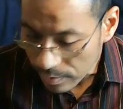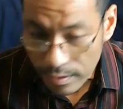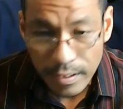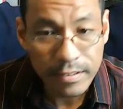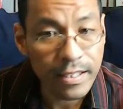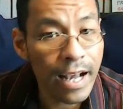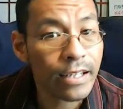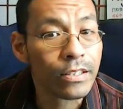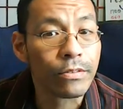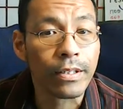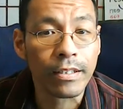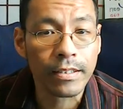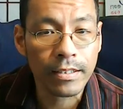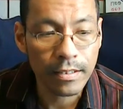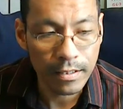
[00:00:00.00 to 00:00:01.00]
the
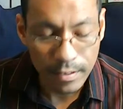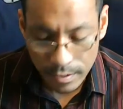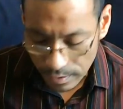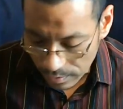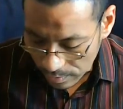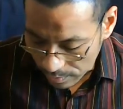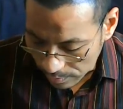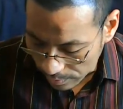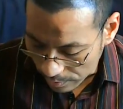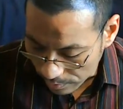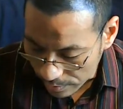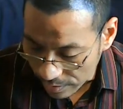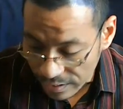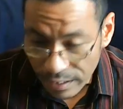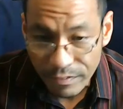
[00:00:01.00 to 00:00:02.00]
sanctuary.
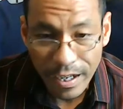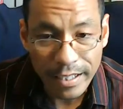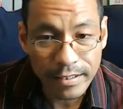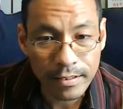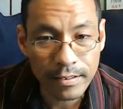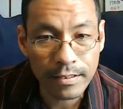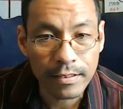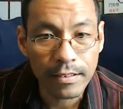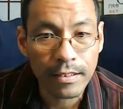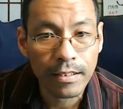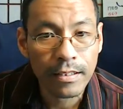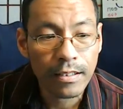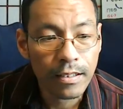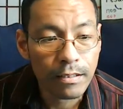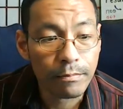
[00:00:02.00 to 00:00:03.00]
The Levites
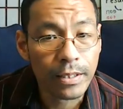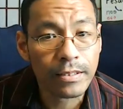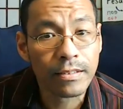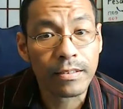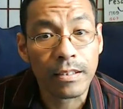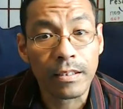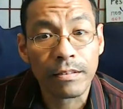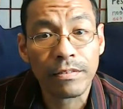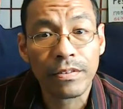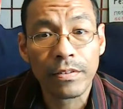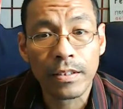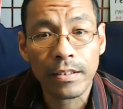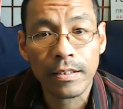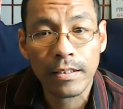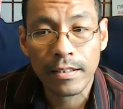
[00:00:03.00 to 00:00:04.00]
must serve
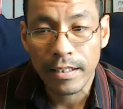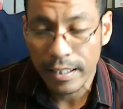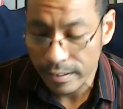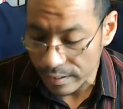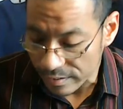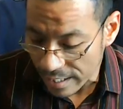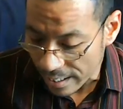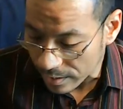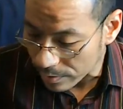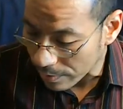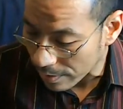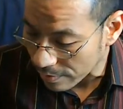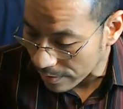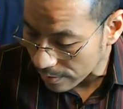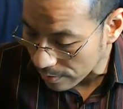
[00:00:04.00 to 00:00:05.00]
in the
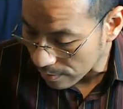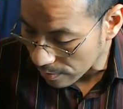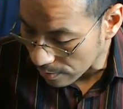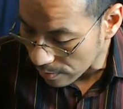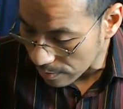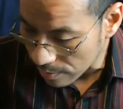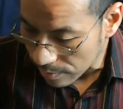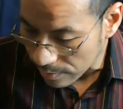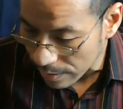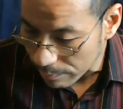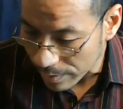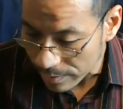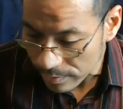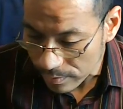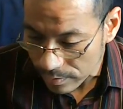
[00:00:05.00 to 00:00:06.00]
sanctuary. They
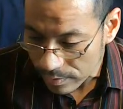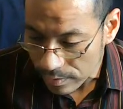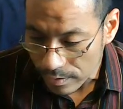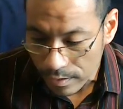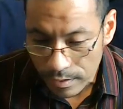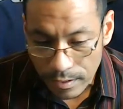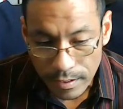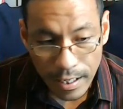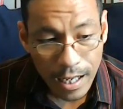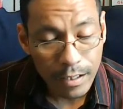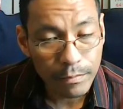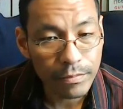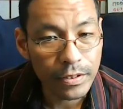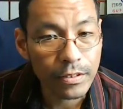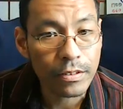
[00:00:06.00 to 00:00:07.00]
must
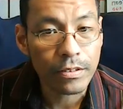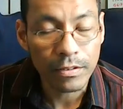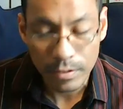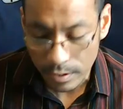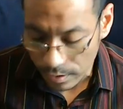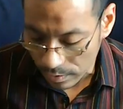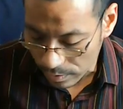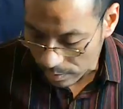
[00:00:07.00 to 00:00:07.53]
help to